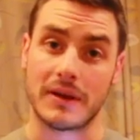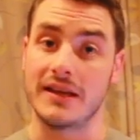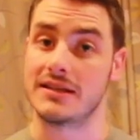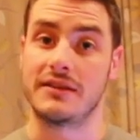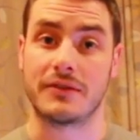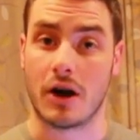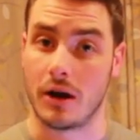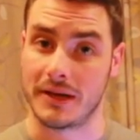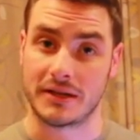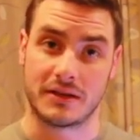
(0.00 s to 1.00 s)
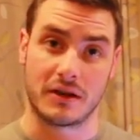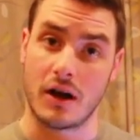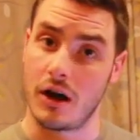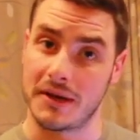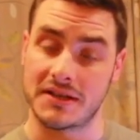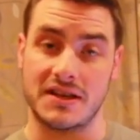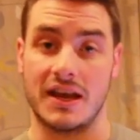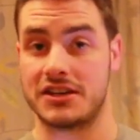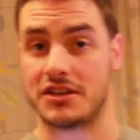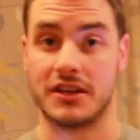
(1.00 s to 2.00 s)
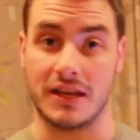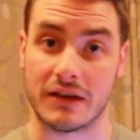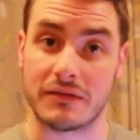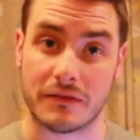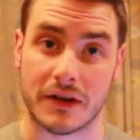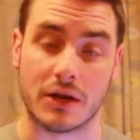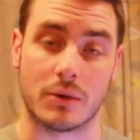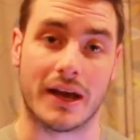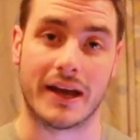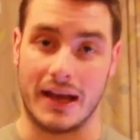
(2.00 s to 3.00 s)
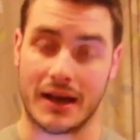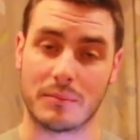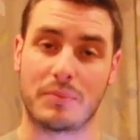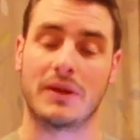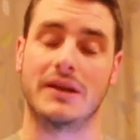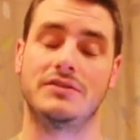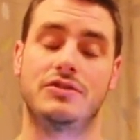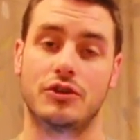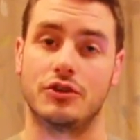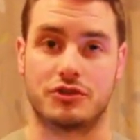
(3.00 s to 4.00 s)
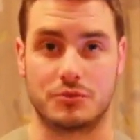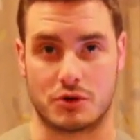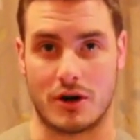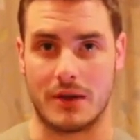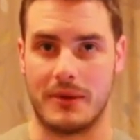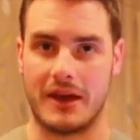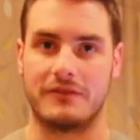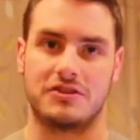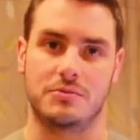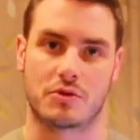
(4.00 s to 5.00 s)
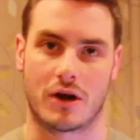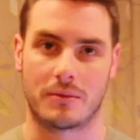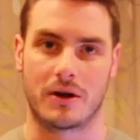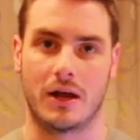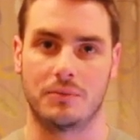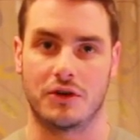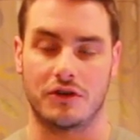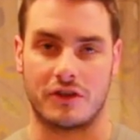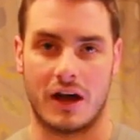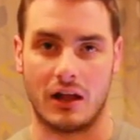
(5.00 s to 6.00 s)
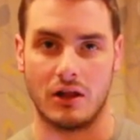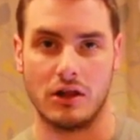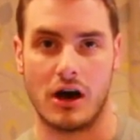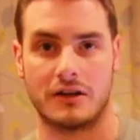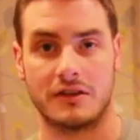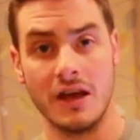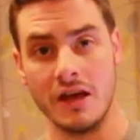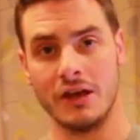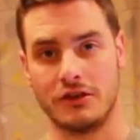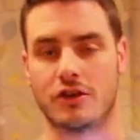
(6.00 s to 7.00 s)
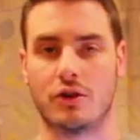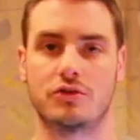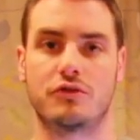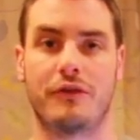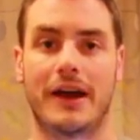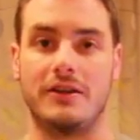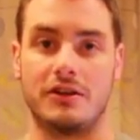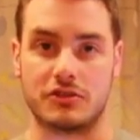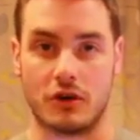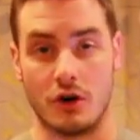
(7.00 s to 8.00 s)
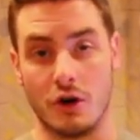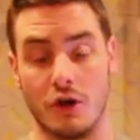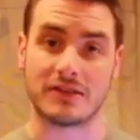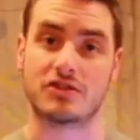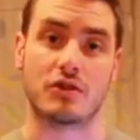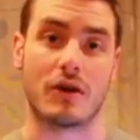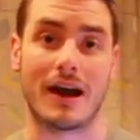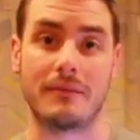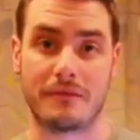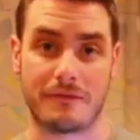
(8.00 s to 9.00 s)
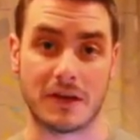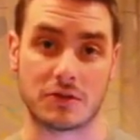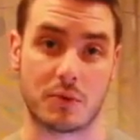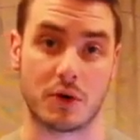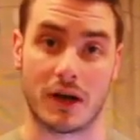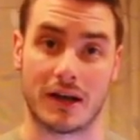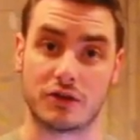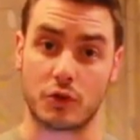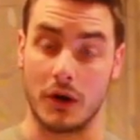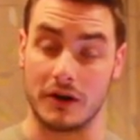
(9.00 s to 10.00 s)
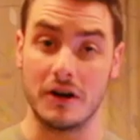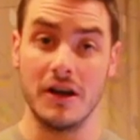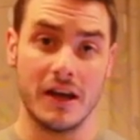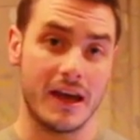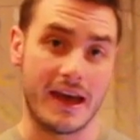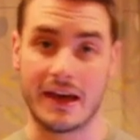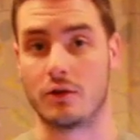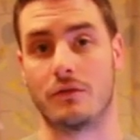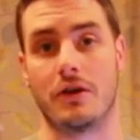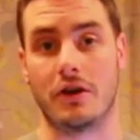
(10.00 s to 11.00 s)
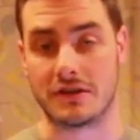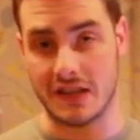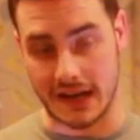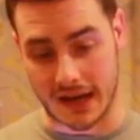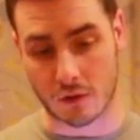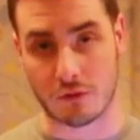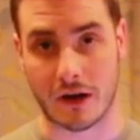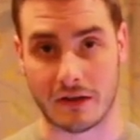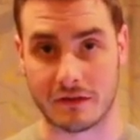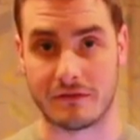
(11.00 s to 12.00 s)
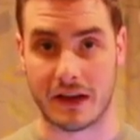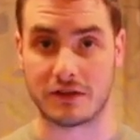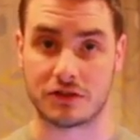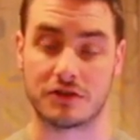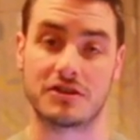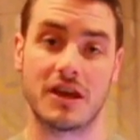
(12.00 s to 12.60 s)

Please leave a comment in the comment section, give the video a like, and please do subscribe. Every subscriber helps us a lot. You can also find us on Instagram, Facebook, and Twitter. Head over there, T9o5 Adventures.